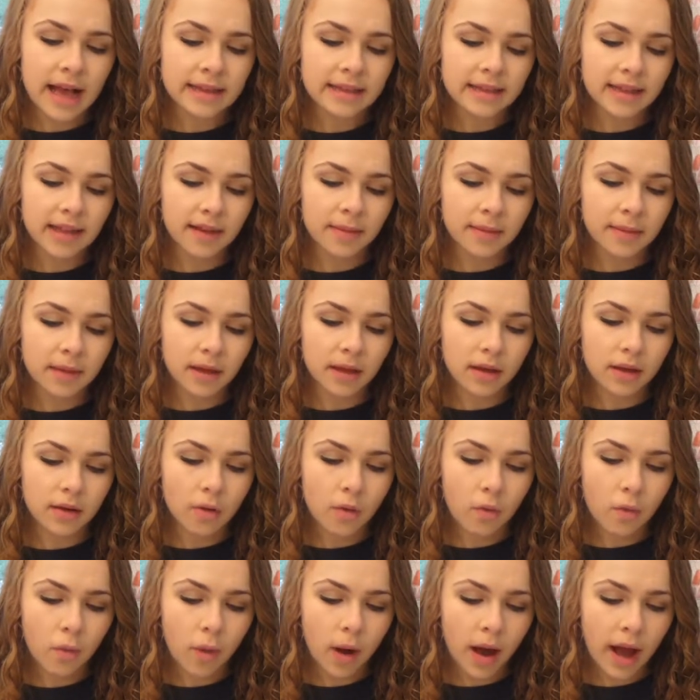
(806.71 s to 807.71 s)
asking me
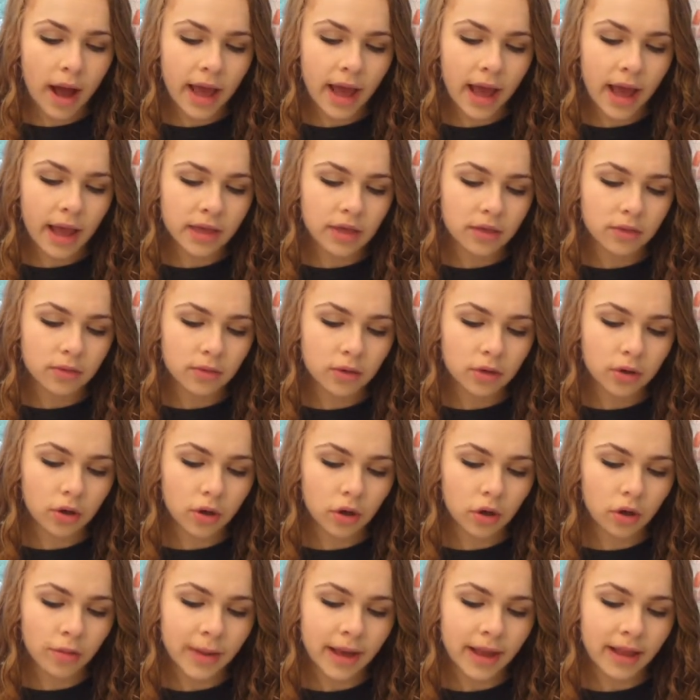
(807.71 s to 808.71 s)
why I don't
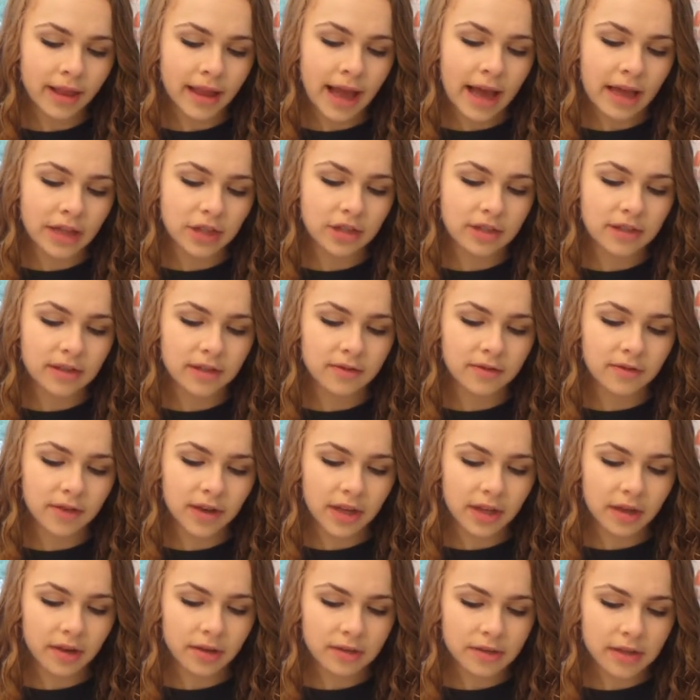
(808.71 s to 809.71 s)
curl my lashes in
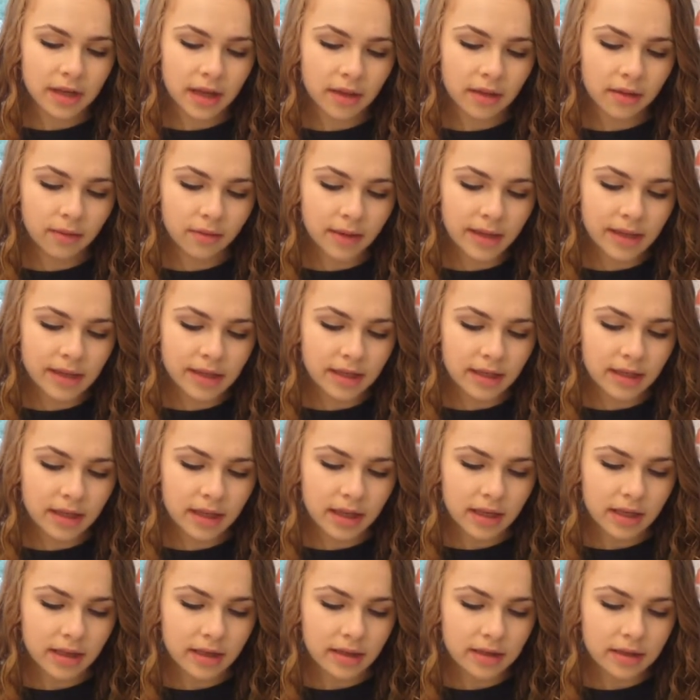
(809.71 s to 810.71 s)
videos, and the reason
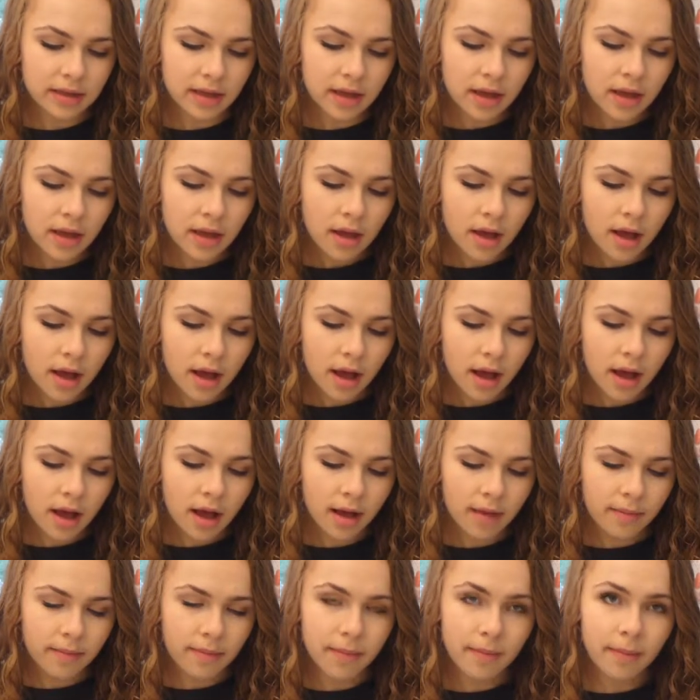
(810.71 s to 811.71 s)
is
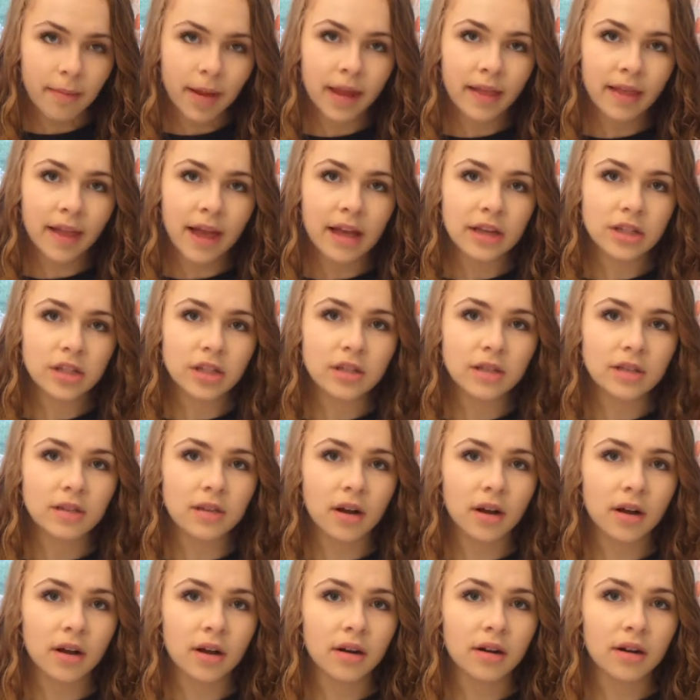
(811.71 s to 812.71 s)
my lashes
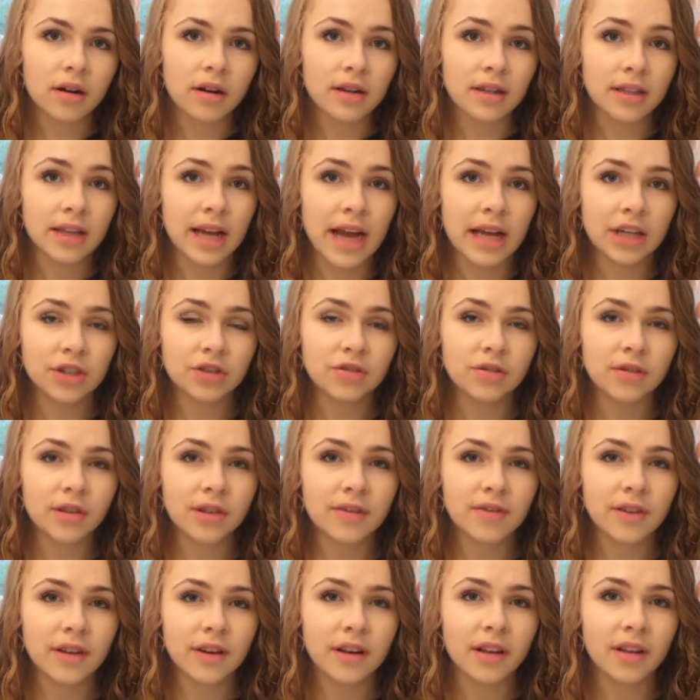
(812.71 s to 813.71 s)
are
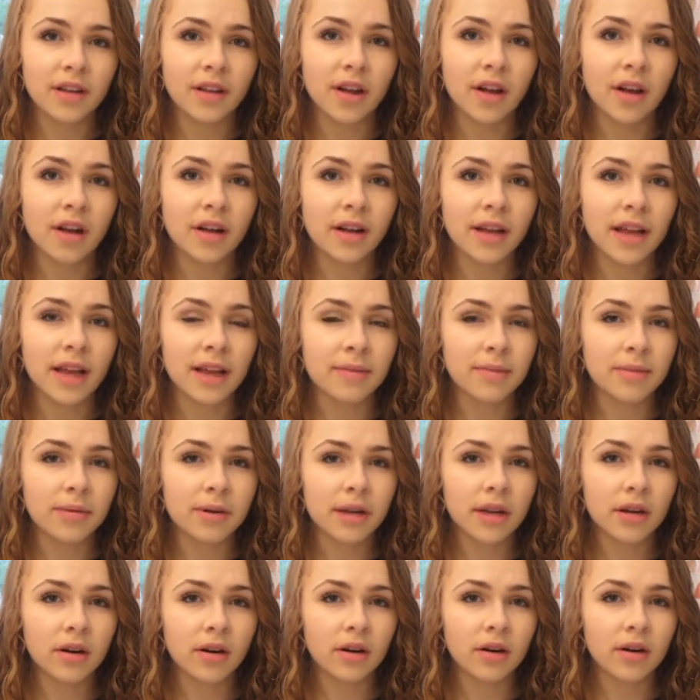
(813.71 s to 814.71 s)
naturally very long and
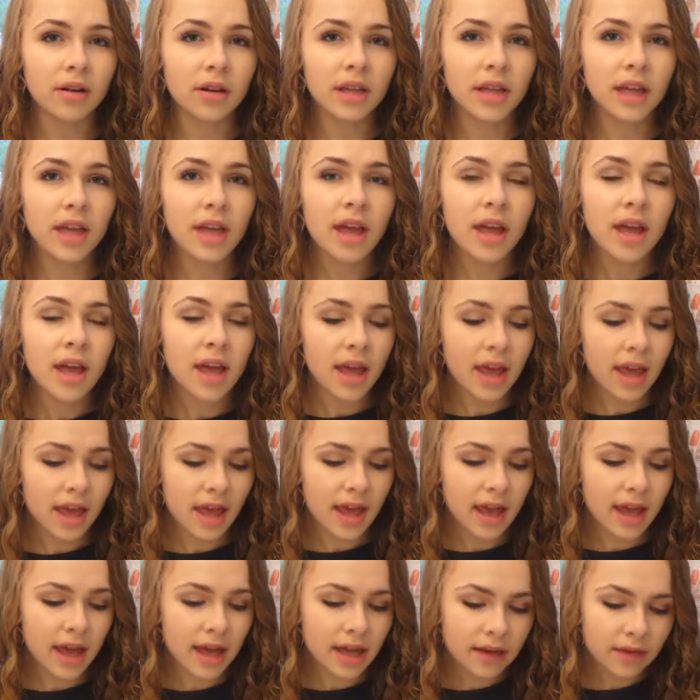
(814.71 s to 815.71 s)
pretty curly,
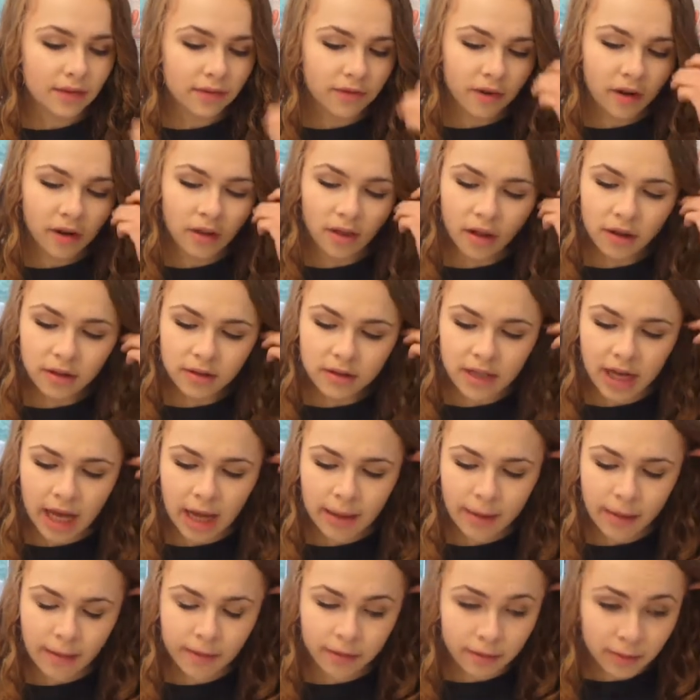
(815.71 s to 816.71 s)
and for a long
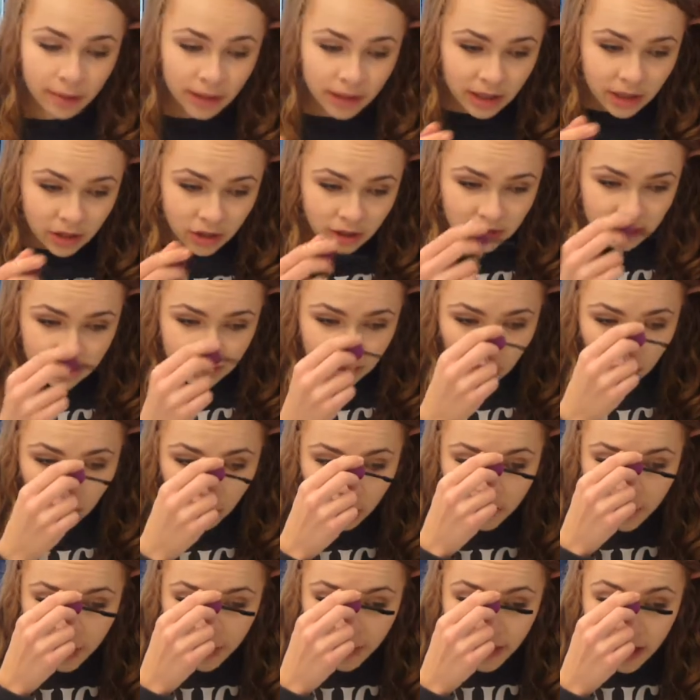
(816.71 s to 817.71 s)
time I would religiously
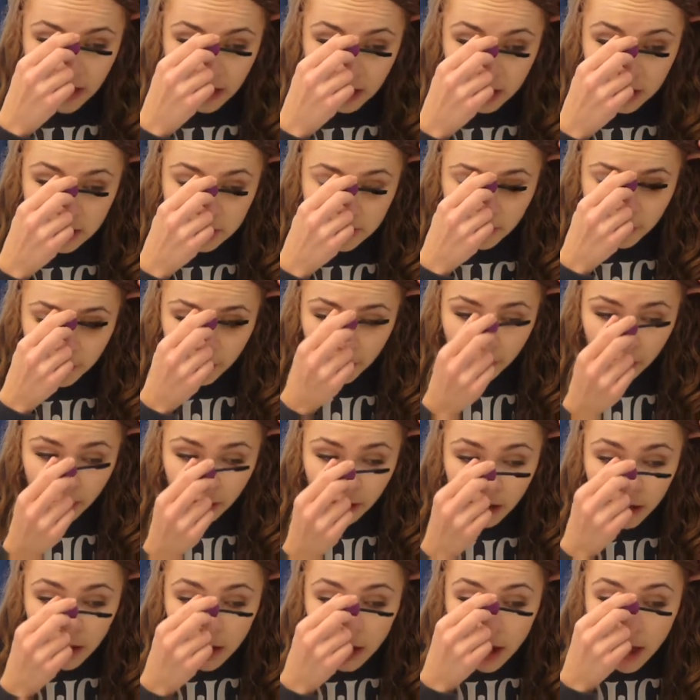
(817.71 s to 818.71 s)
curl my lashes
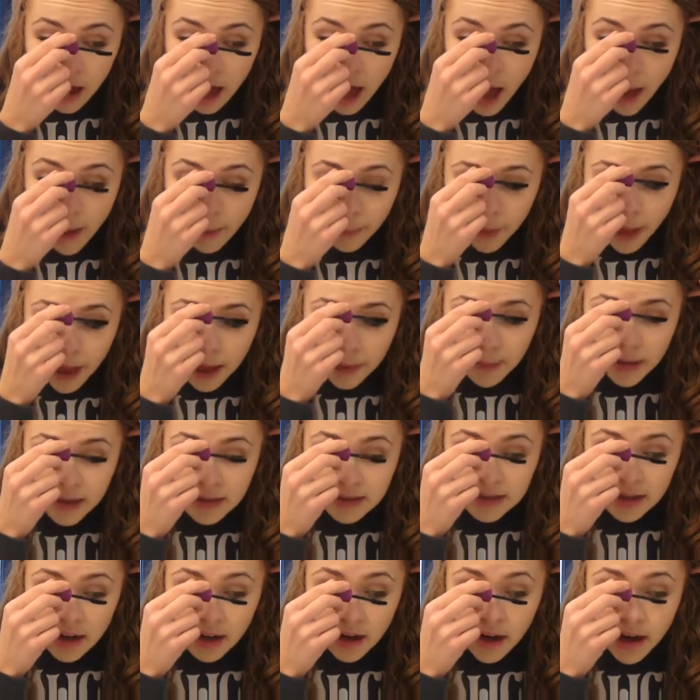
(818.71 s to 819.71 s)
before I applied
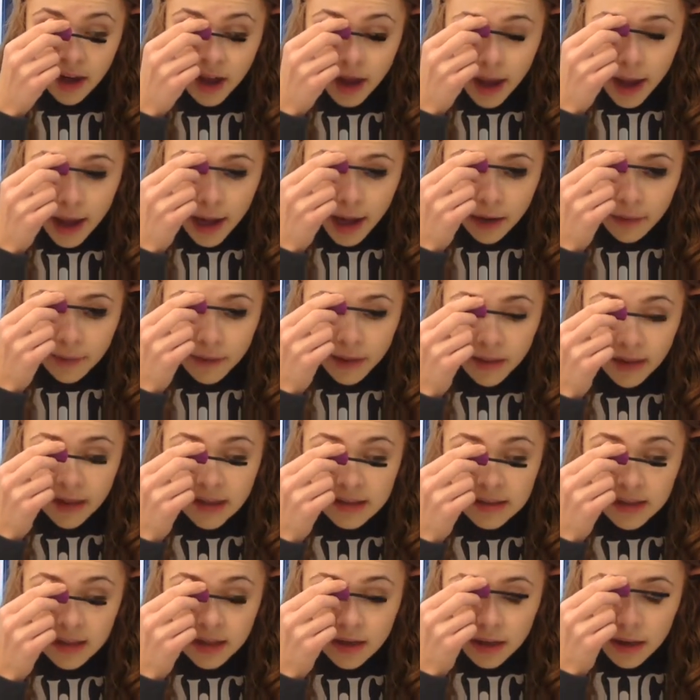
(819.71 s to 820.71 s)
mascara, and I
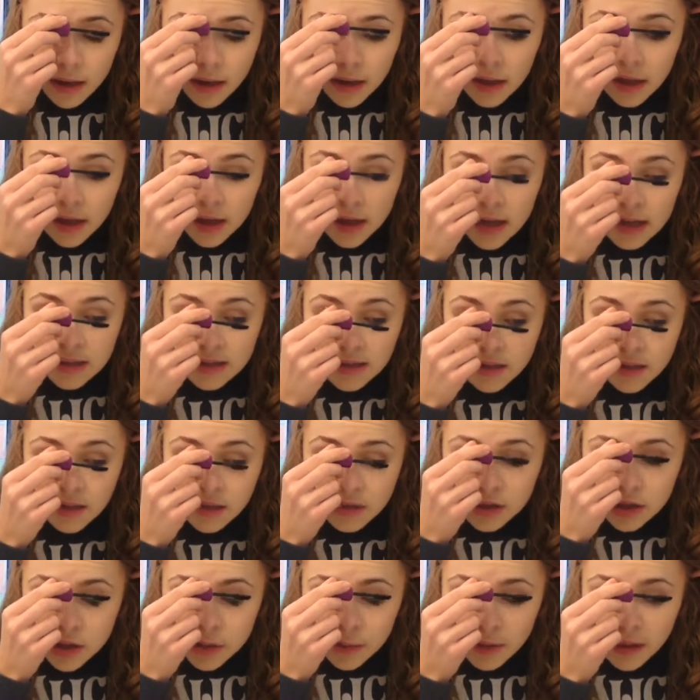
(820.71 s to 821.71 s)
realized that it
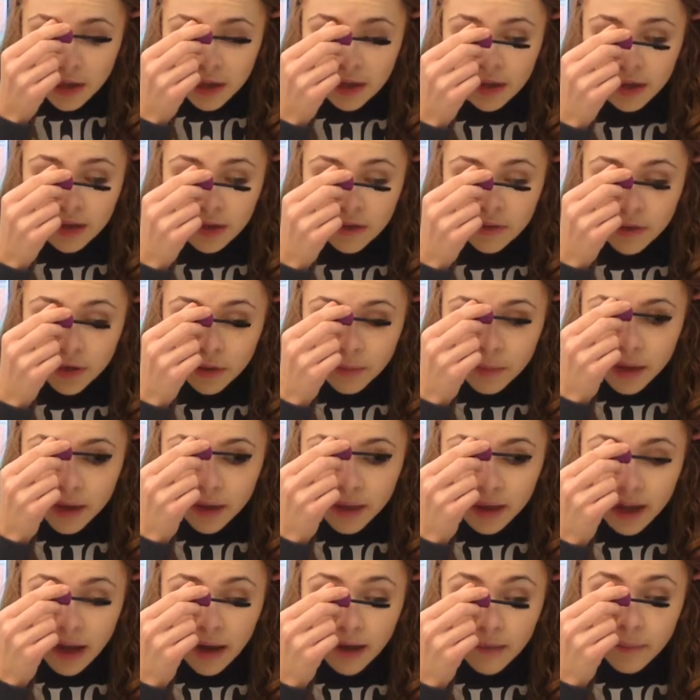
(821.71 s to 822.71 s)
didn't do anything for me.
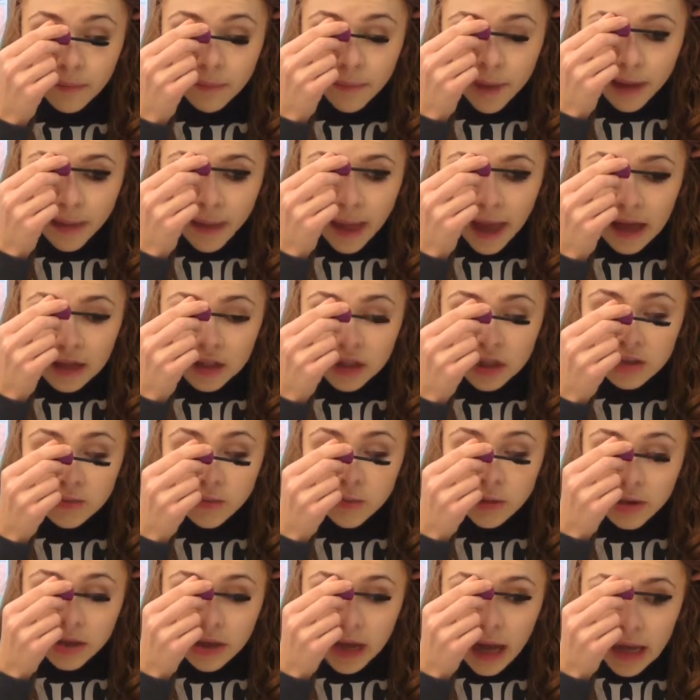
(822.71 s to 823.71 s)
Like, my lashes
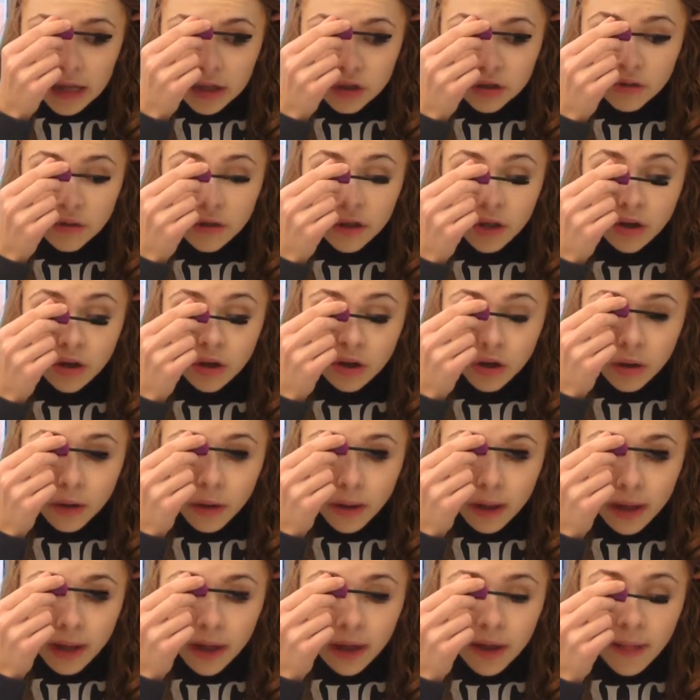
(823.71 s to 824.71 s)
were naturally
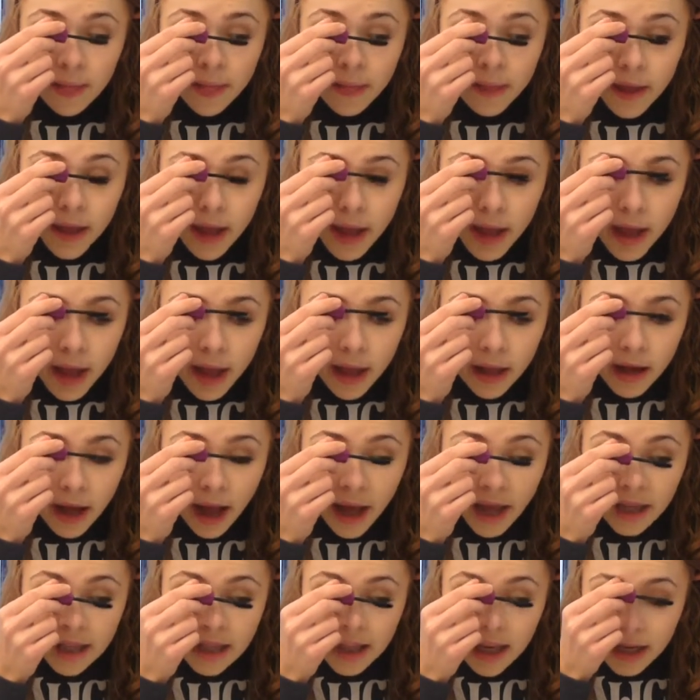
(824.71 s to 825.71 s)
curly, and
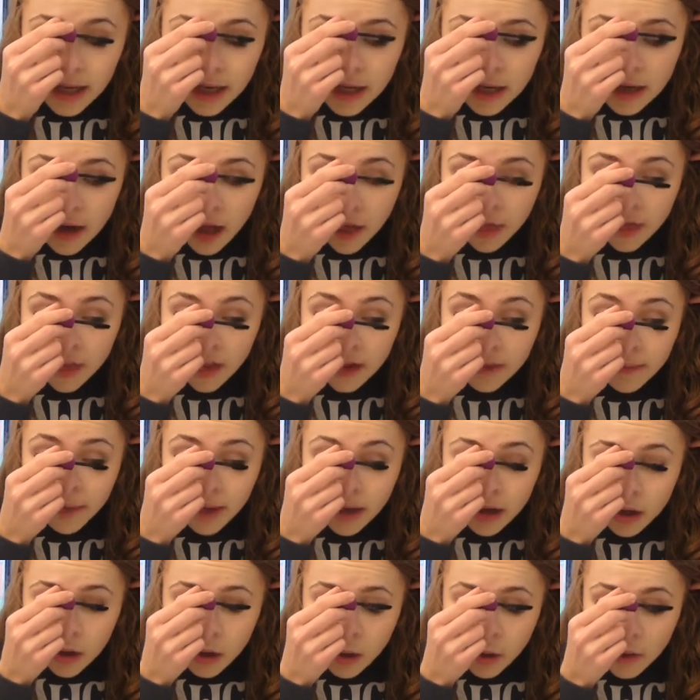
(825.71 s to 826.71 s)
I gained nothing
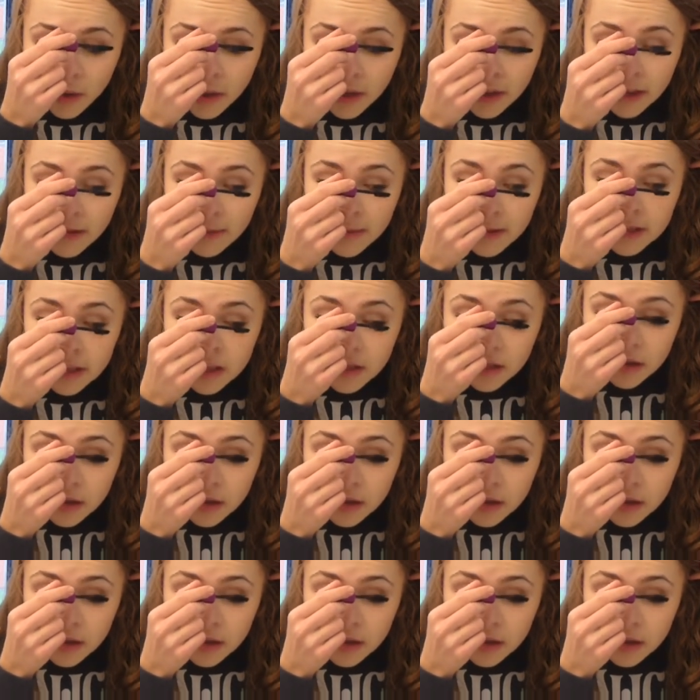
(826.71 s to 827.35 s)
by curling them.